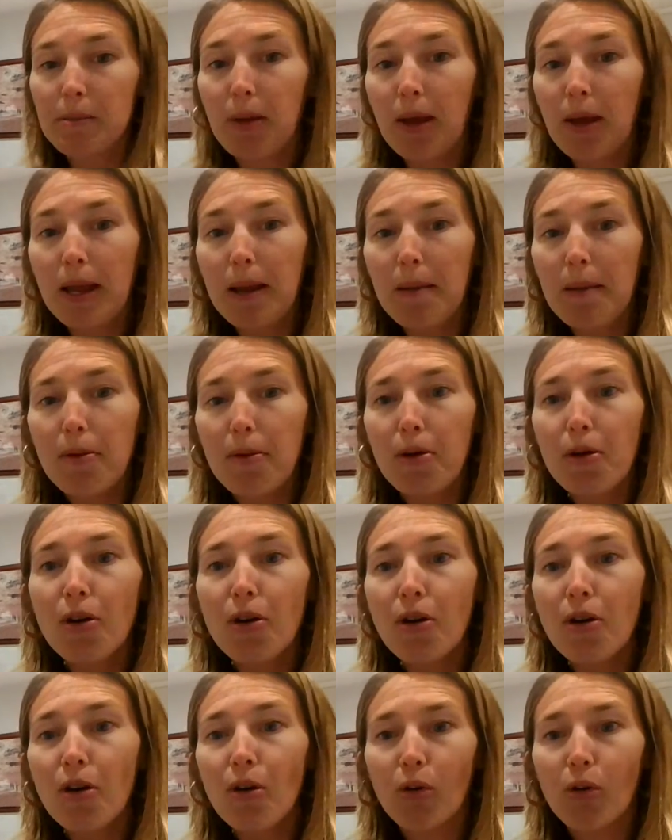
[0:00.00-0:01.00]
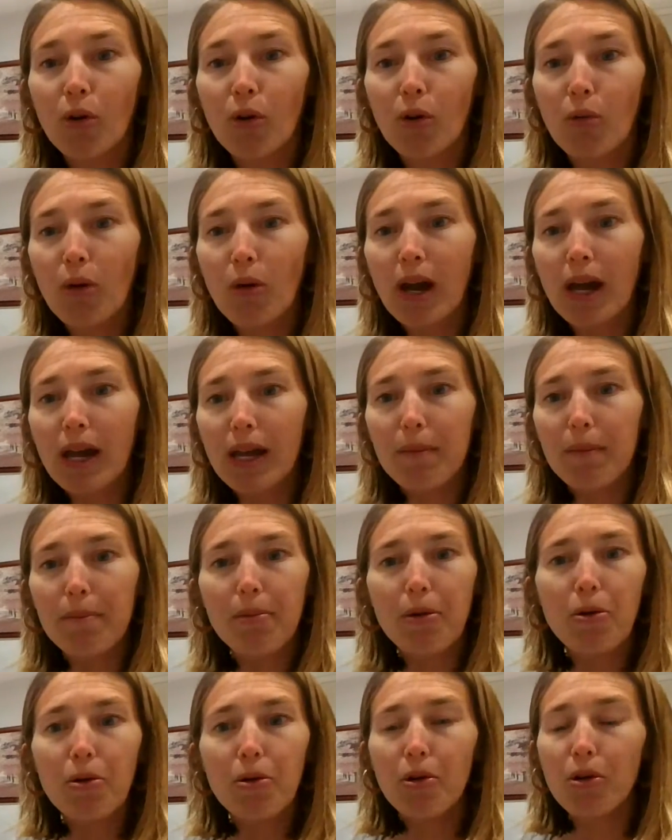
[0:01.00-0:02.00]
paper or a
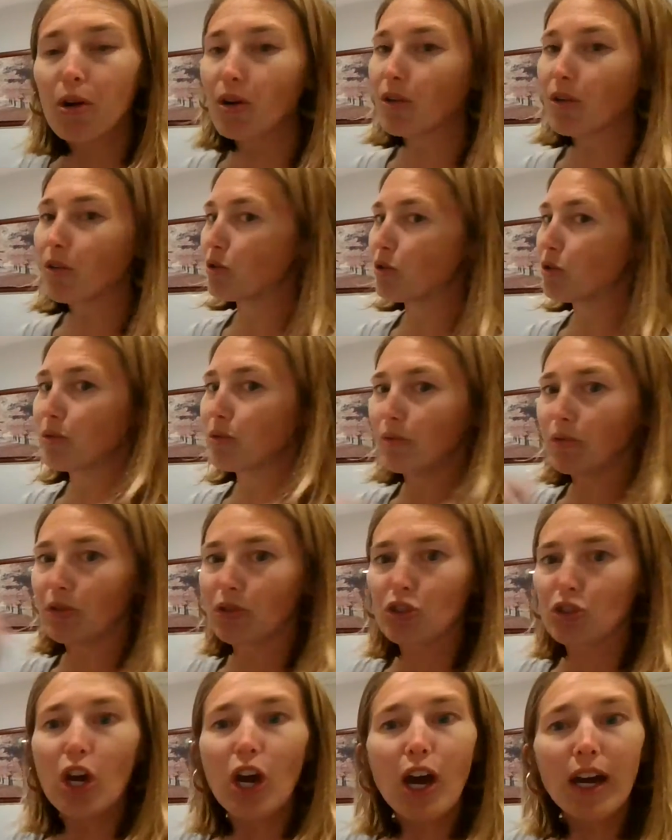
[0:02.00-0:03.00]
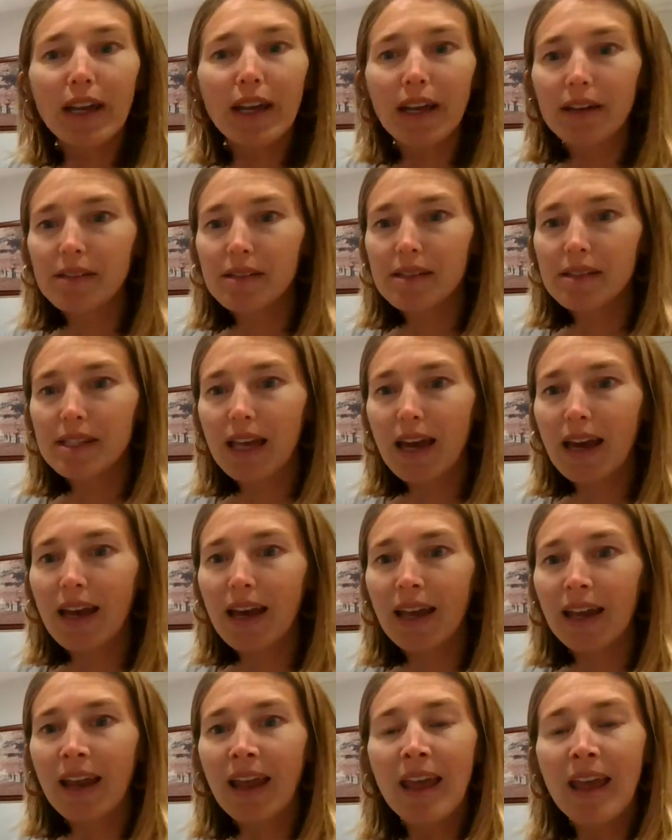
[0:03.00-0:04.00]
whiteboard, or do it with chalk
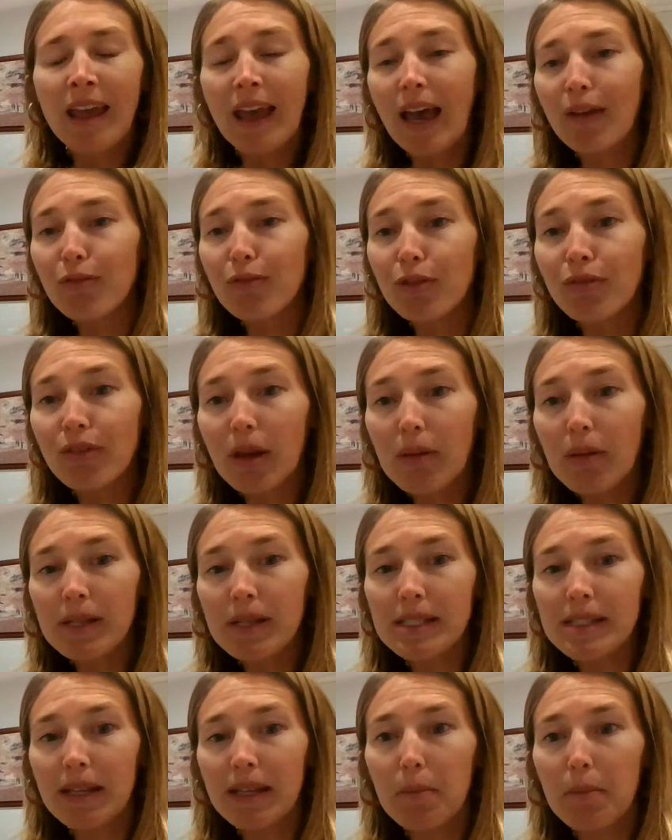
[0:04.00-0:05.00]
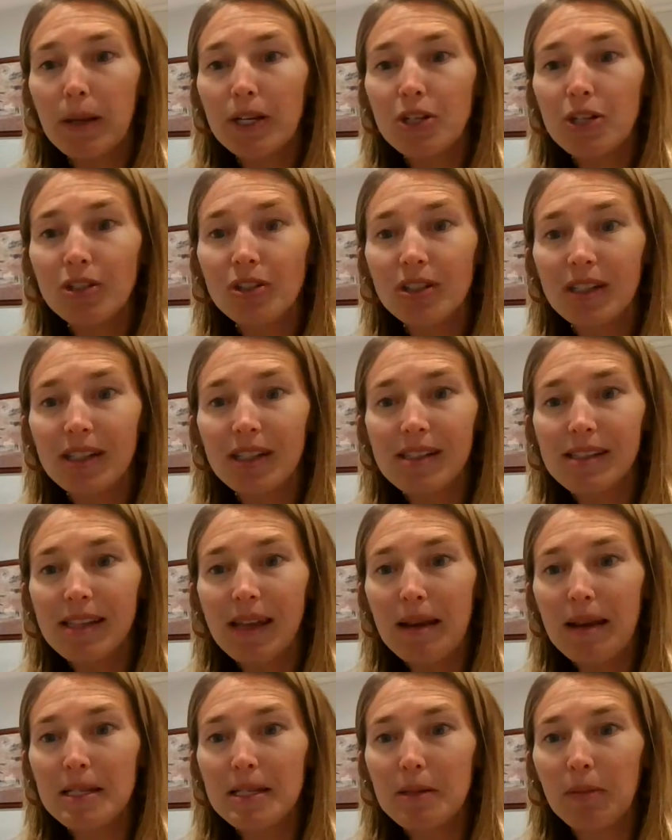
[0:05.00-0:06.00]
outside. Have your family send a picture and
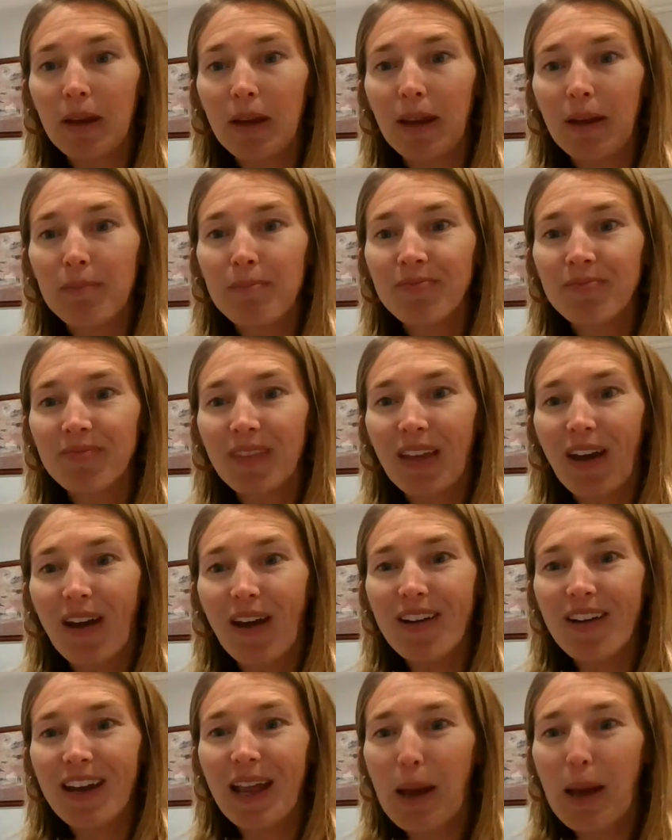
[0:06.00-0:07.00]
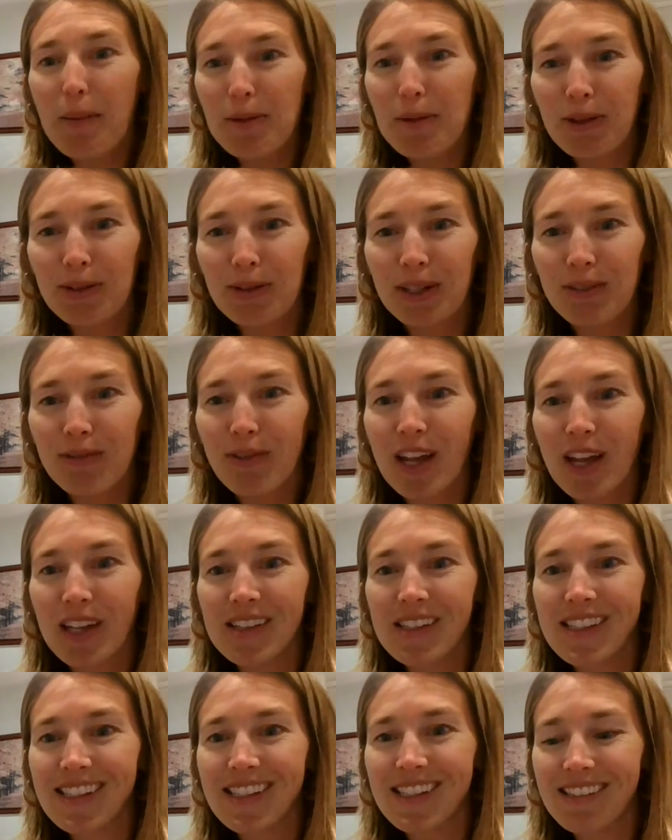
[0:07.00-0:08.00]
send it to me. All right, happy learning,
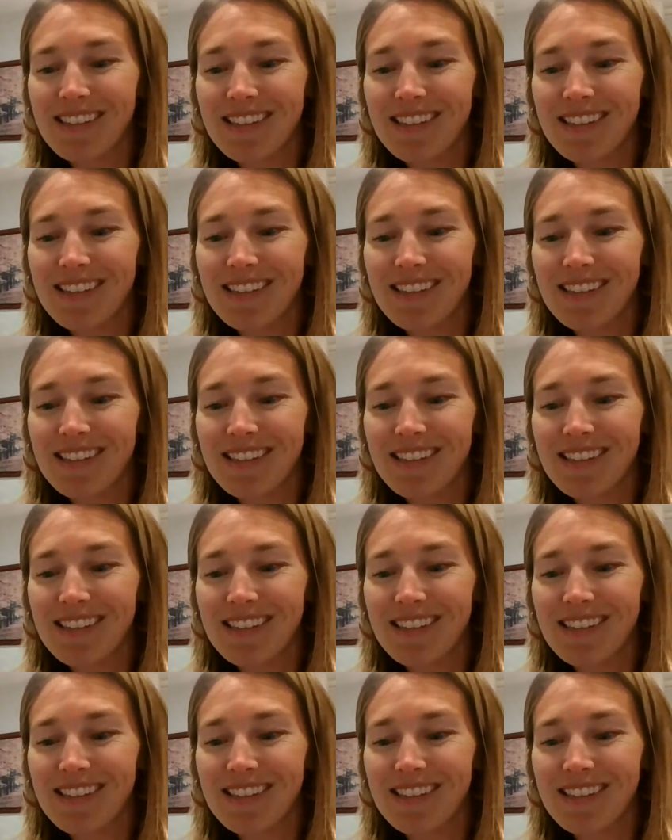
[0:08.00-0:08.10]
friends.